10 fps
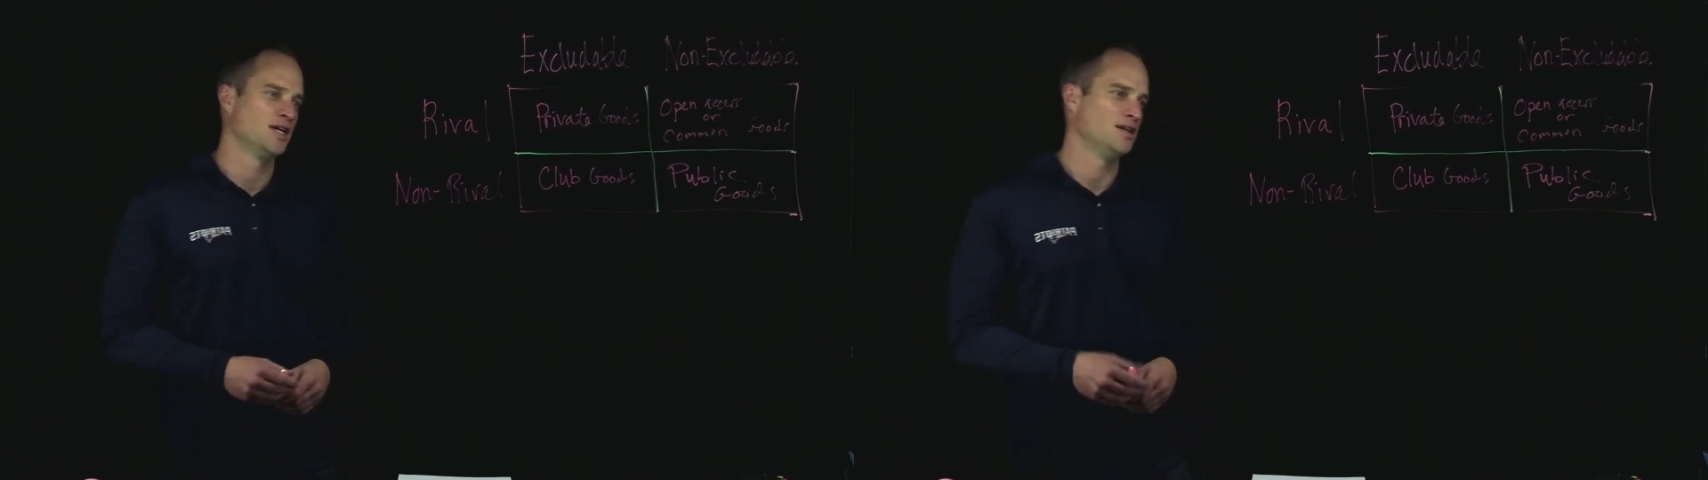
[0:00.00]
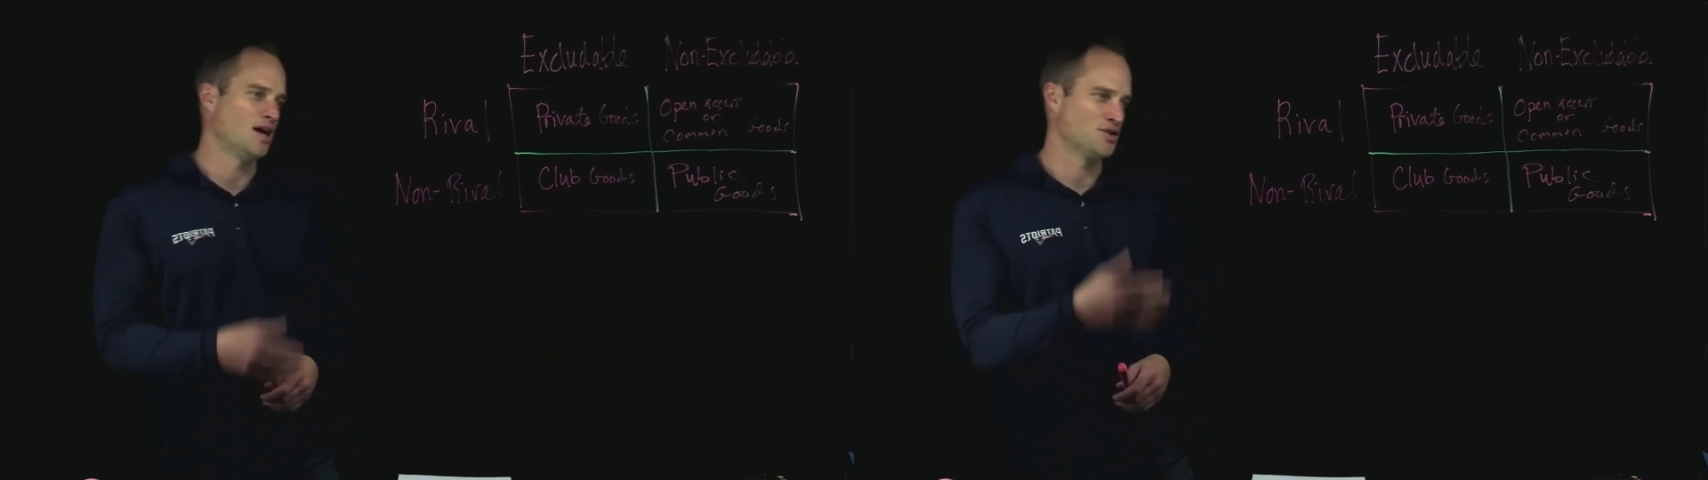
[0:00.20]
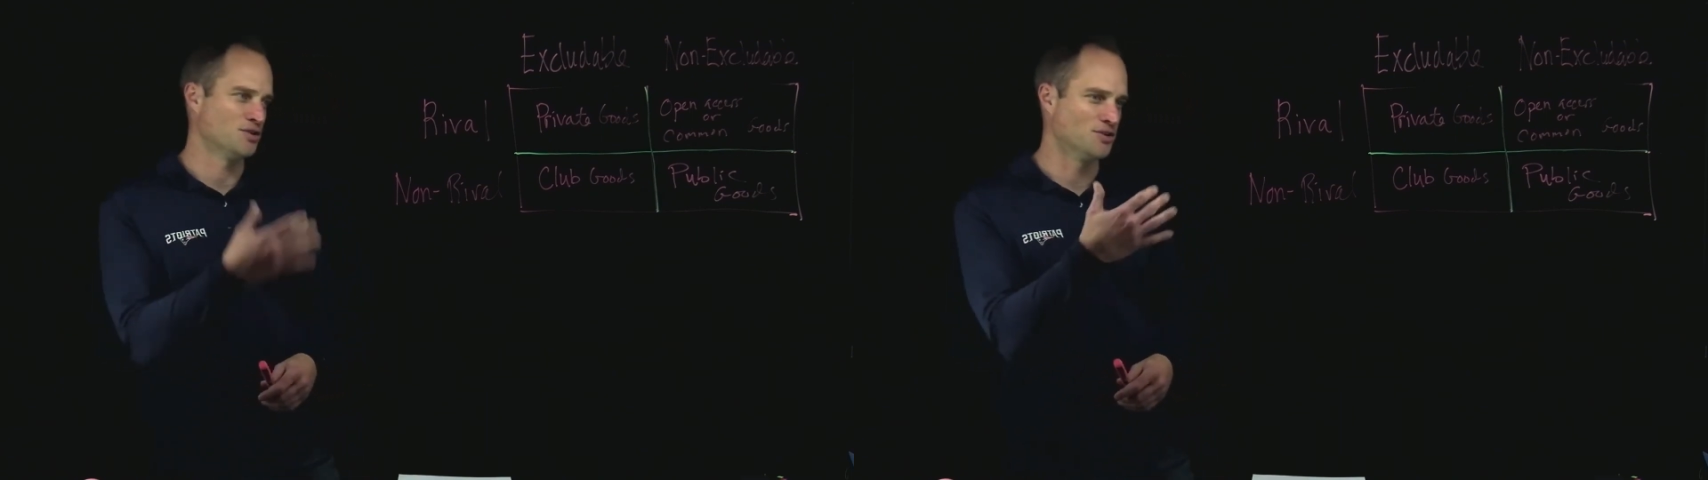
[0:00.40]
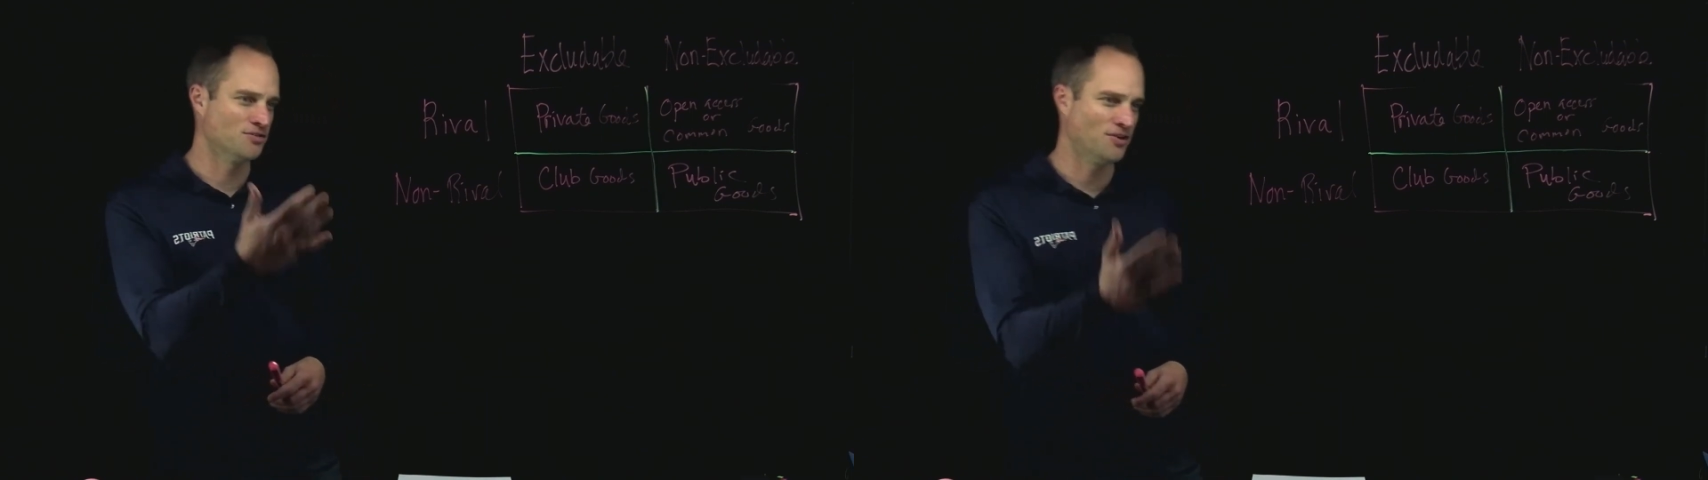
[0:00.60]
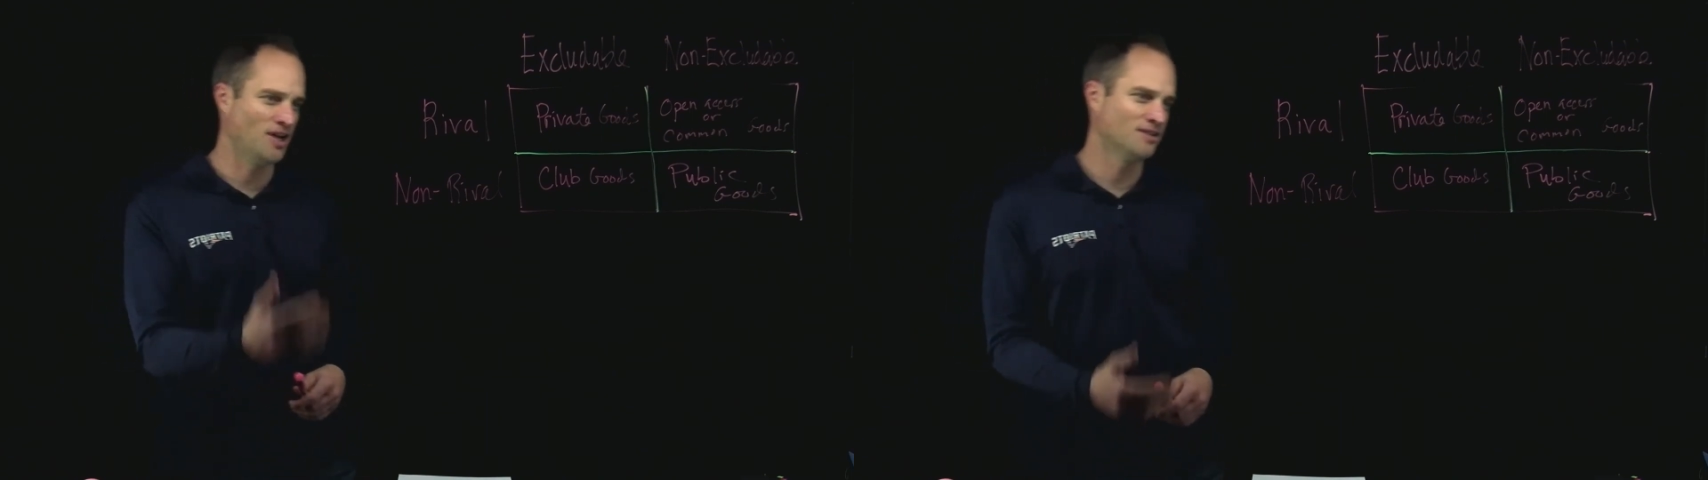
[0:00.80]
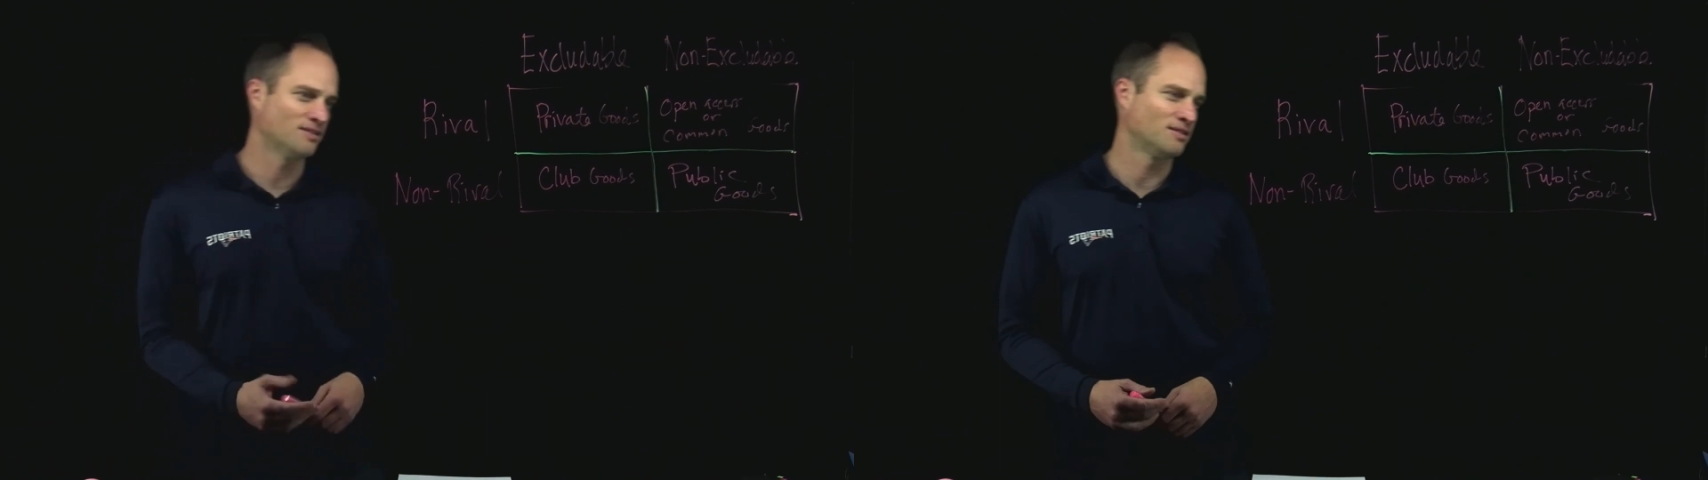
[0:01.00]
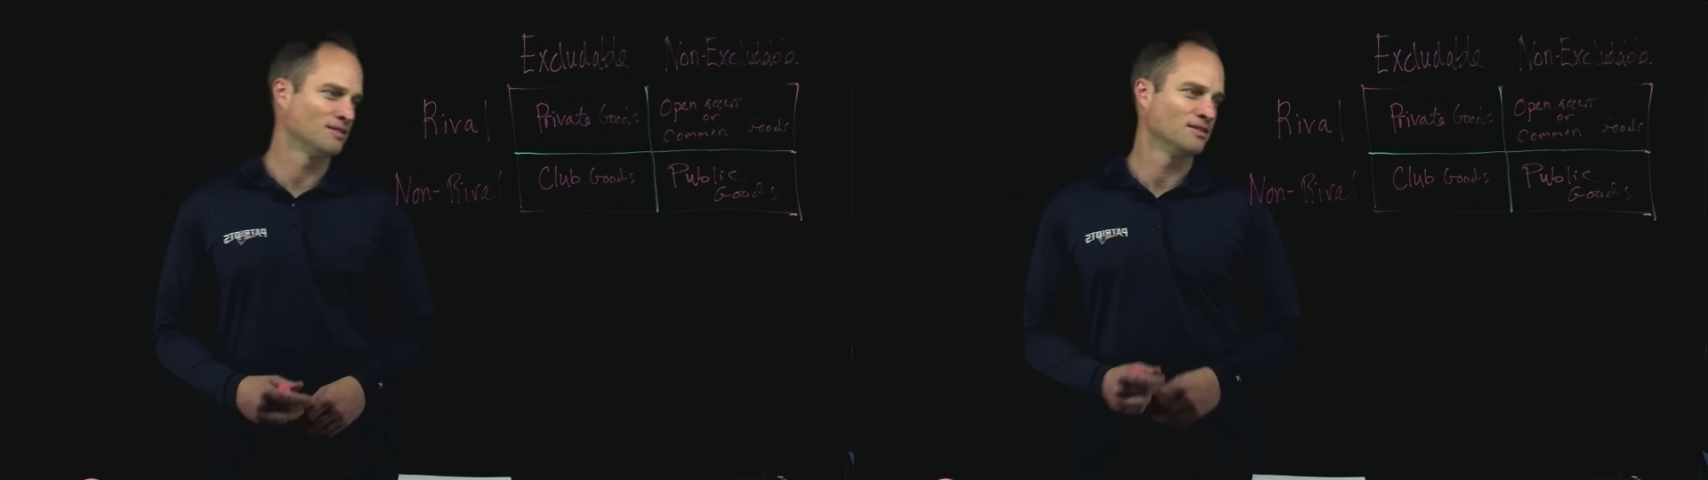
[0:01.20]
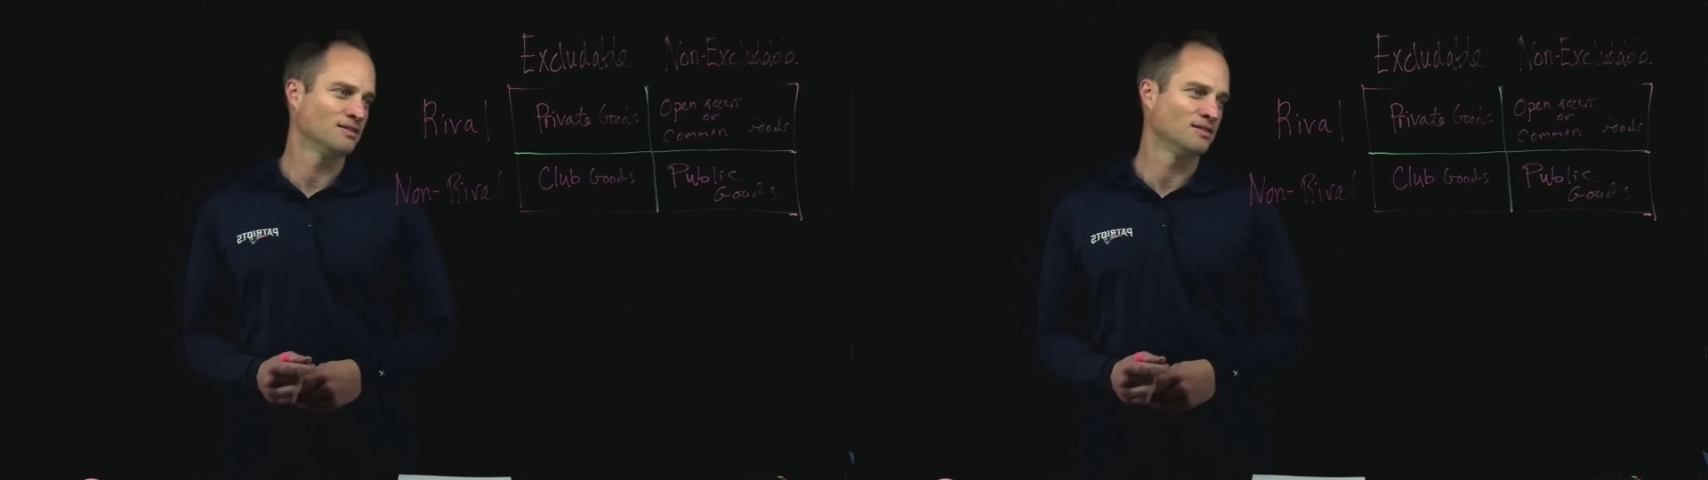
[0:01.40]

National defense,